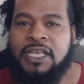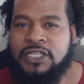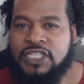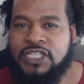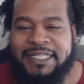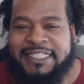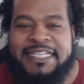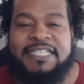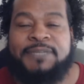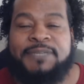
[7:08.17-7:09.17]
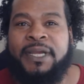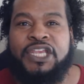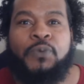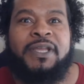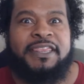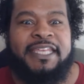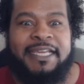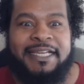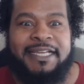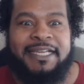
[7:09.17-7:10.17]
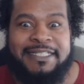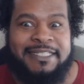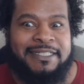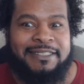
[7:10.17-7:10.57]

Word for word: So at this point, you would think that